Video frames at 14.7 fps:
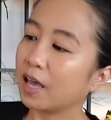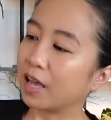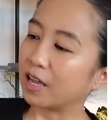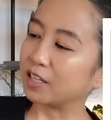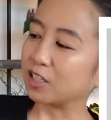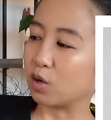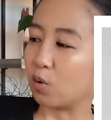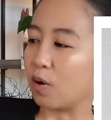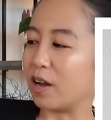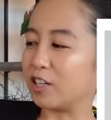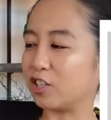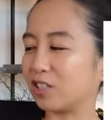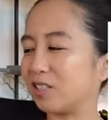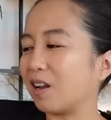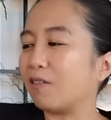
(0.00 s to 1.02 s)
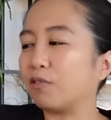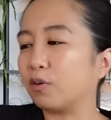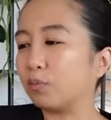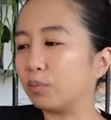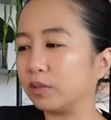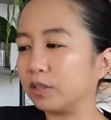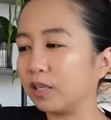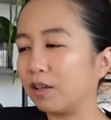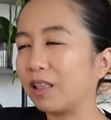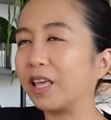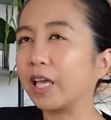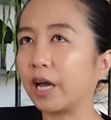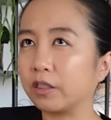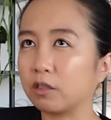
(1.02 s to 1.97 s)
And so I just never really,
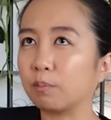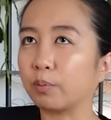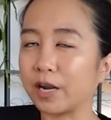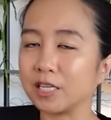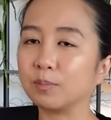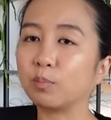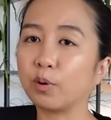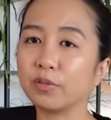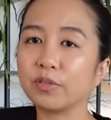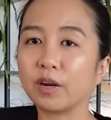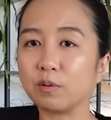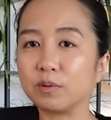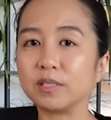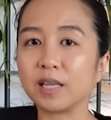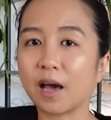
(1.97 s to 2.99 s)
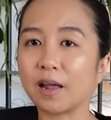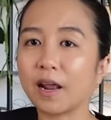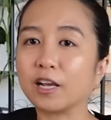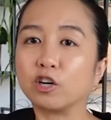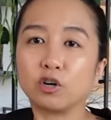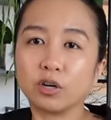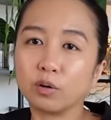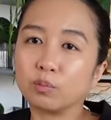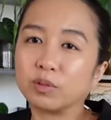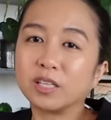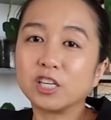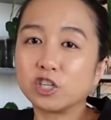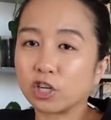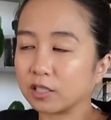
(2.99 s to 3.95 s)
like at the price point that it was at, I couldn't
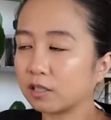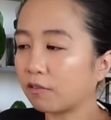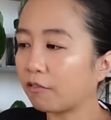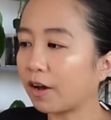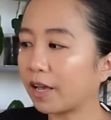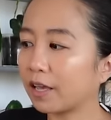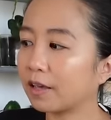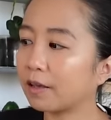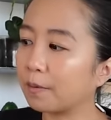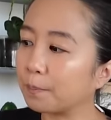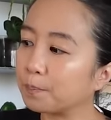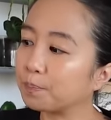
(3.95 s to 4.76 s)
really justify it